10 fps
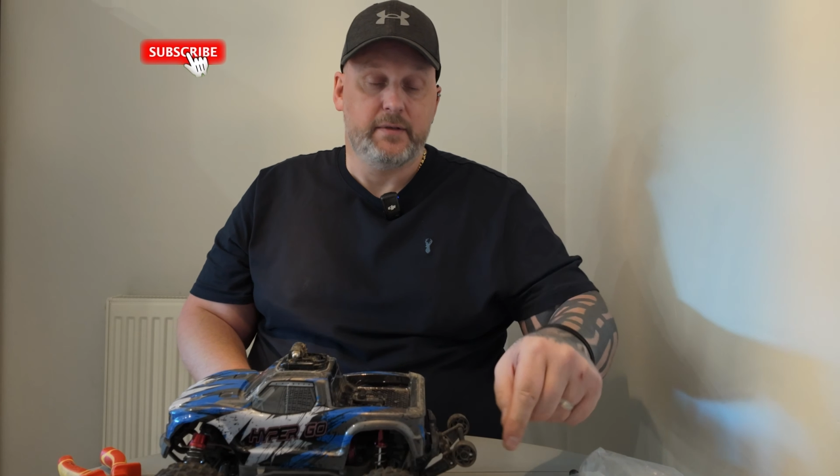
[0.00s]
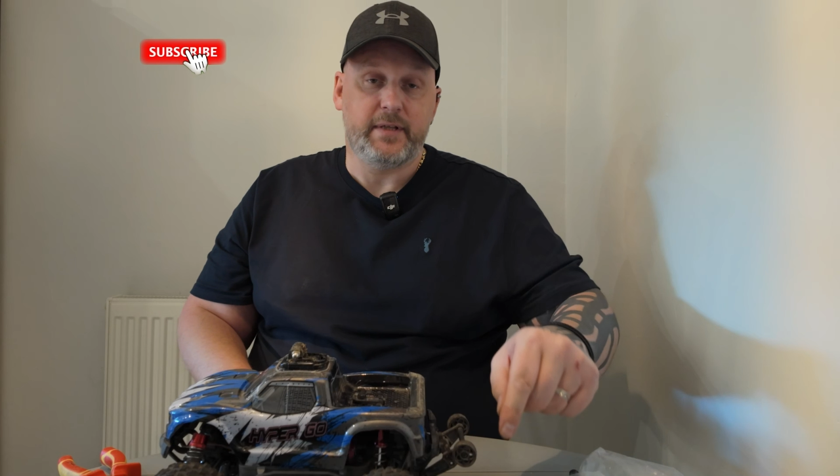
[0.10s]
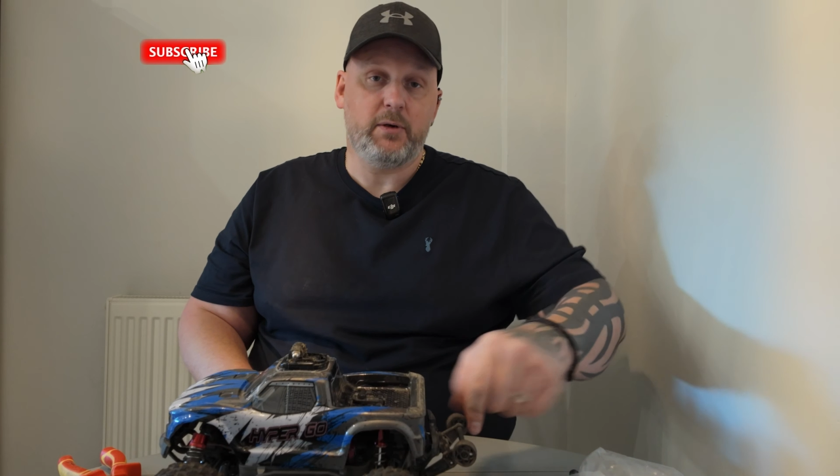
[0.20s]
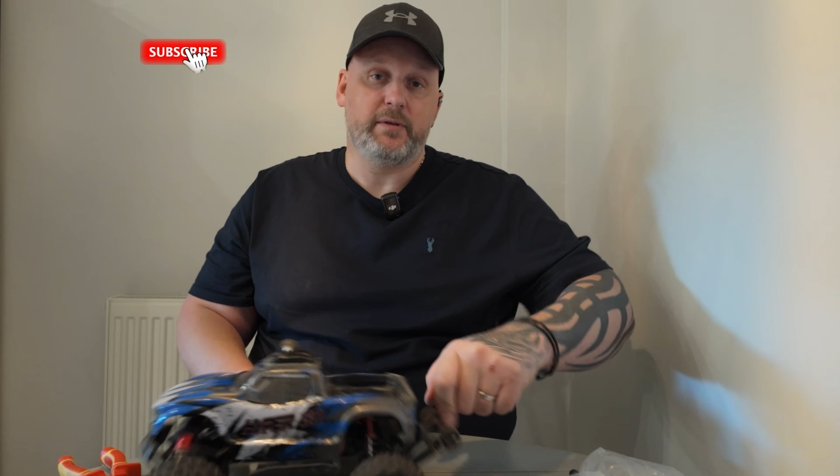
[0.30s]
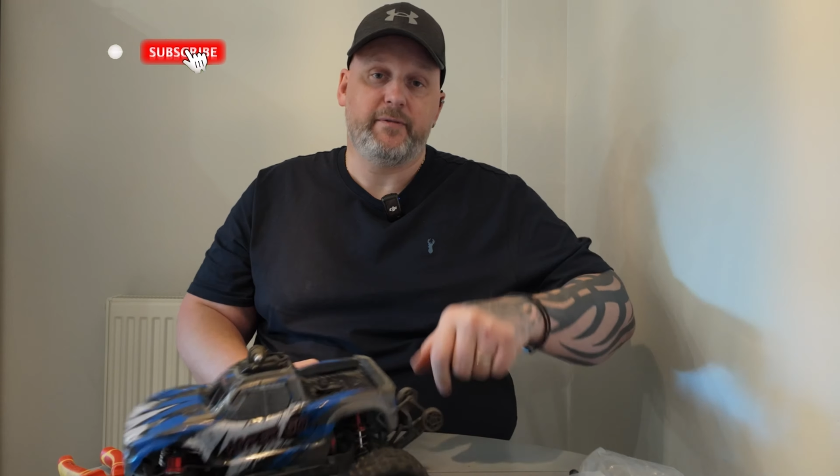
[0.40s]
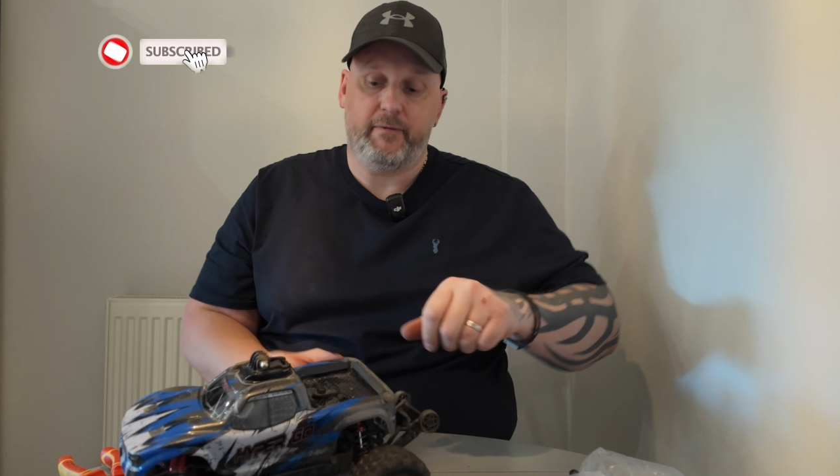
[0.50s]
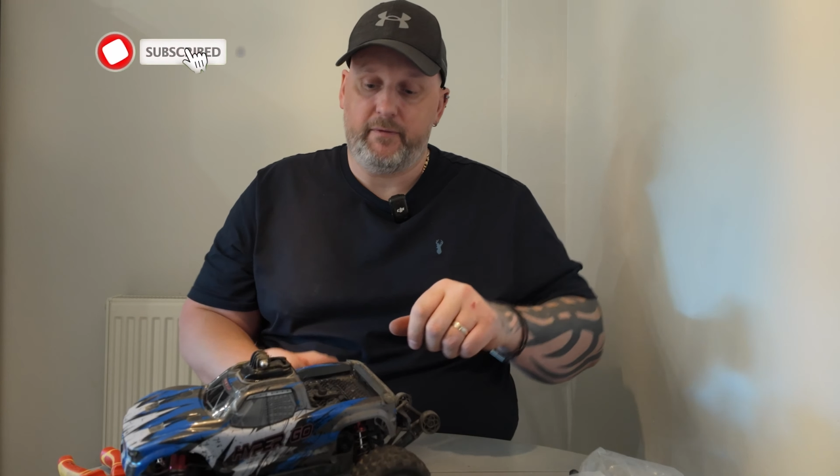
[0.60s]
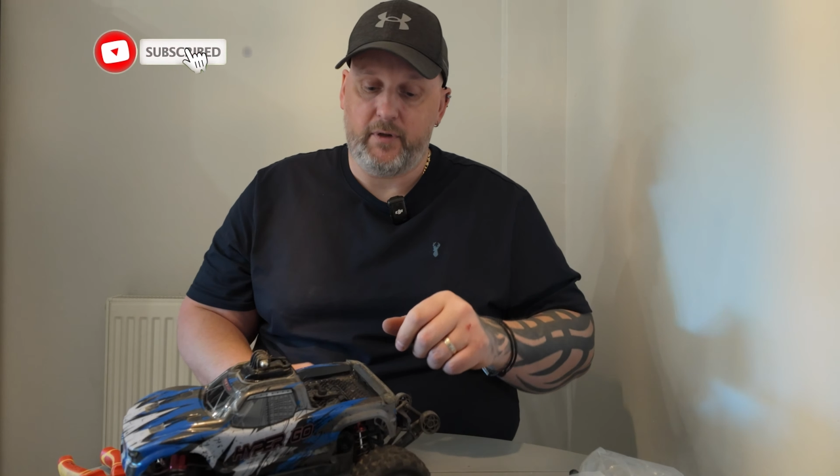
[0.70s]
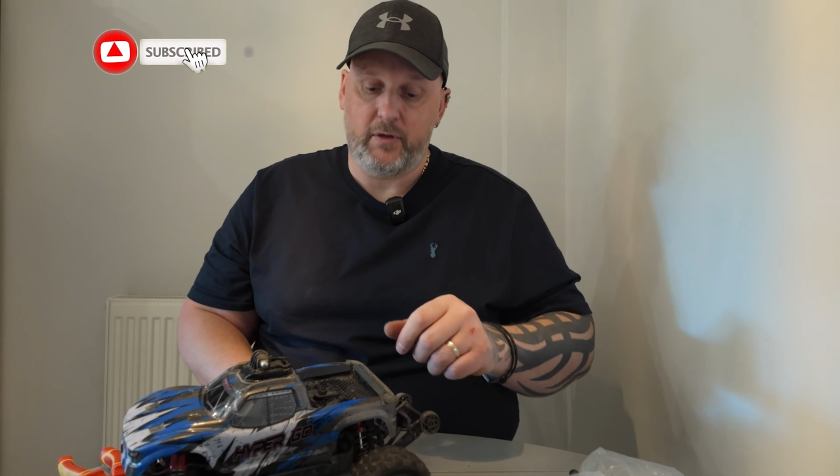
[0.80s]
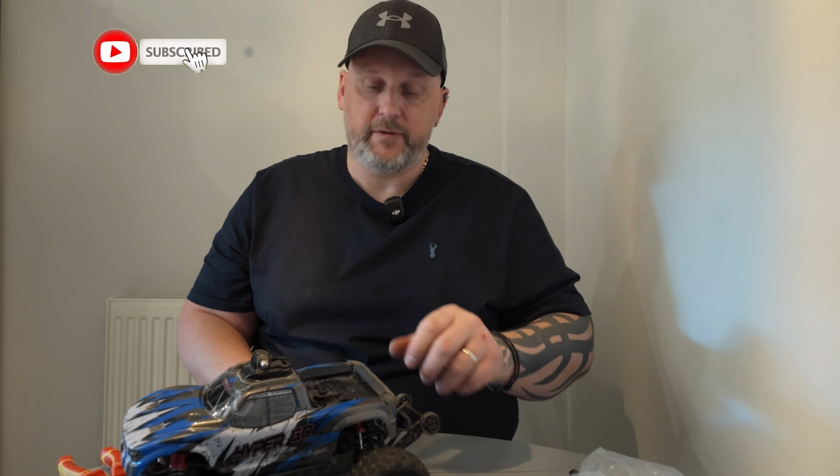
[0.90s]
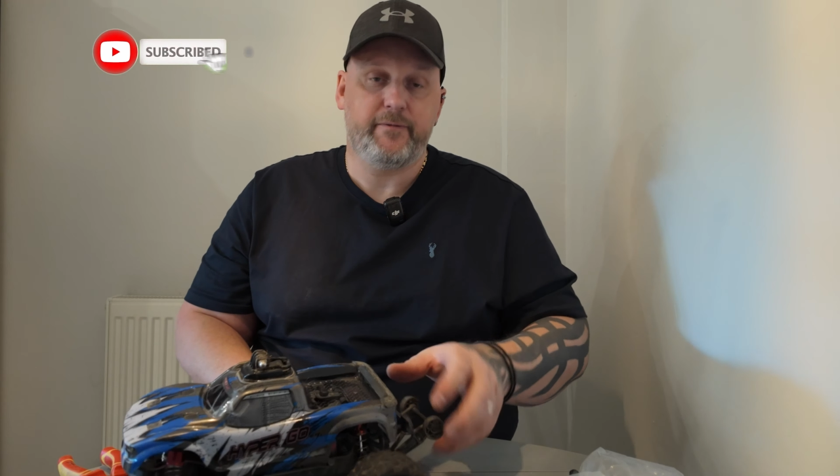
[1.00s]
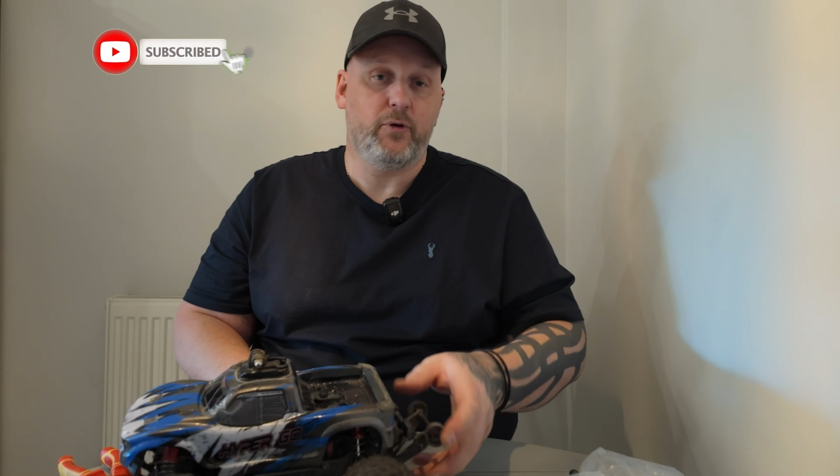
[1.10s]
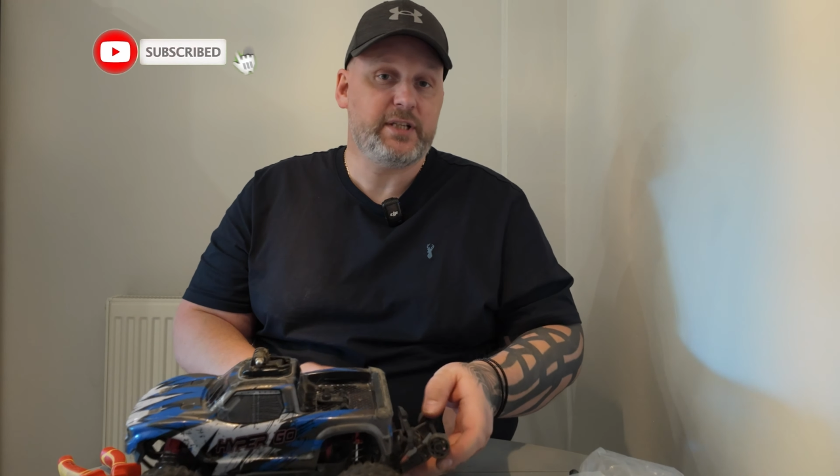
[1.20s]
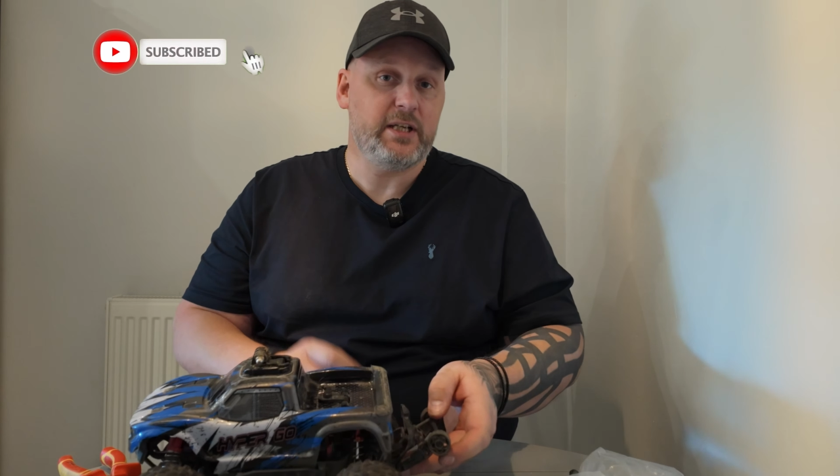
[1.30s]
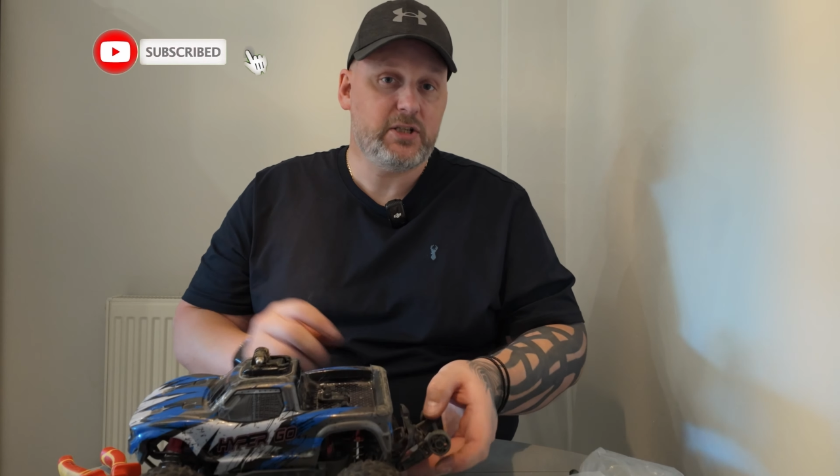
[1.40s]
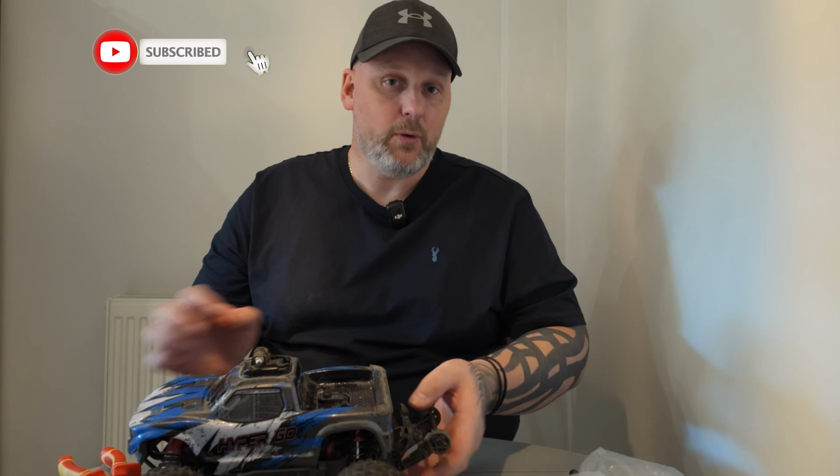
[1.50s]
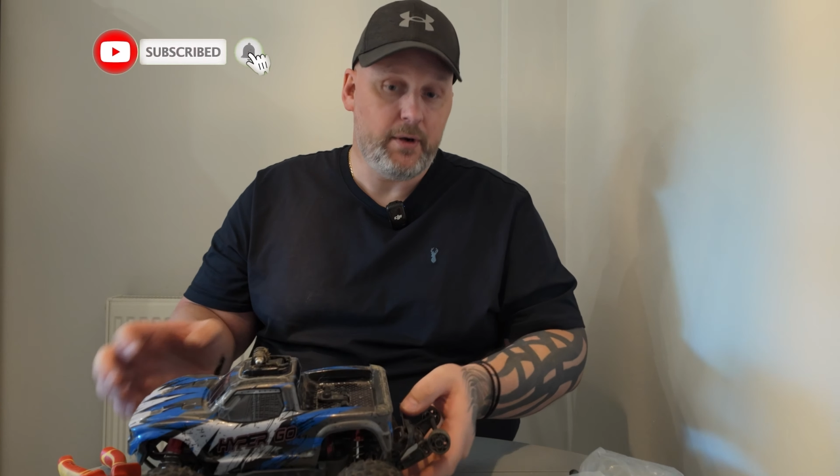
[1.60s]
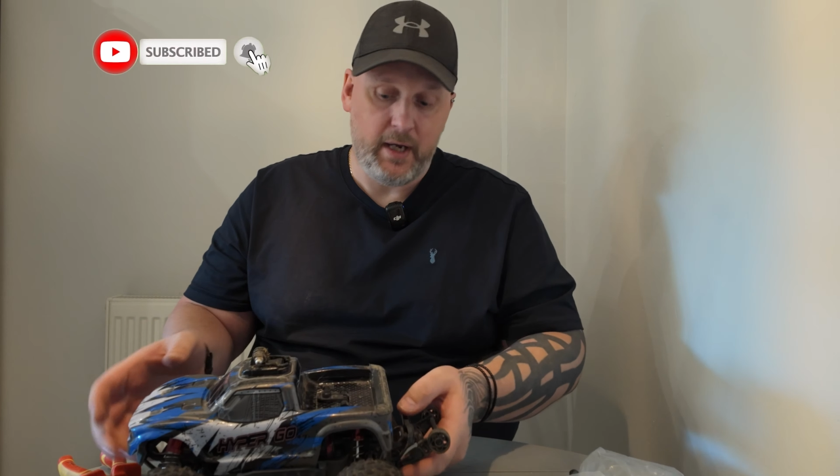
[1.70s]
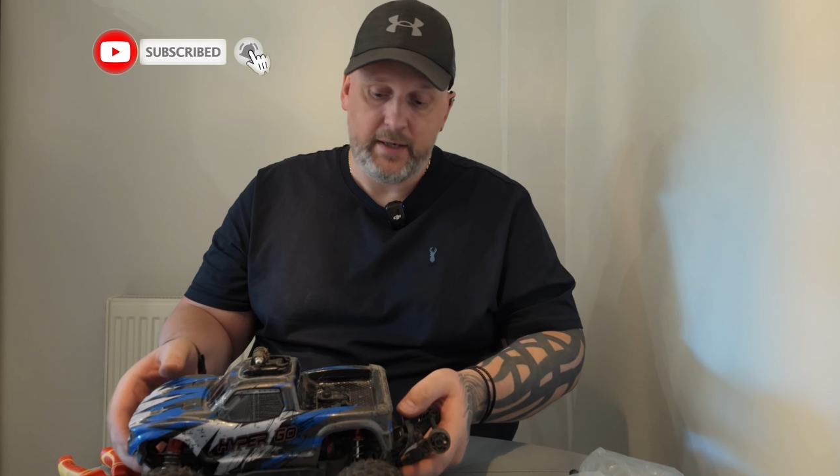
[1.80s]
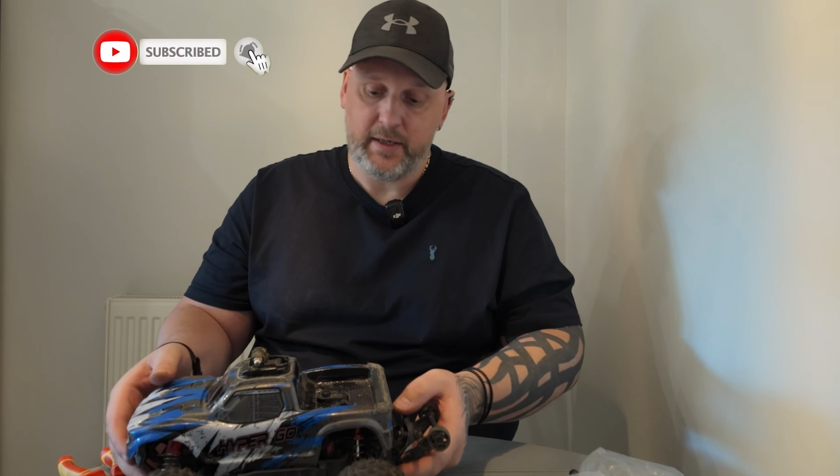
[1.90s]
They go on the 14209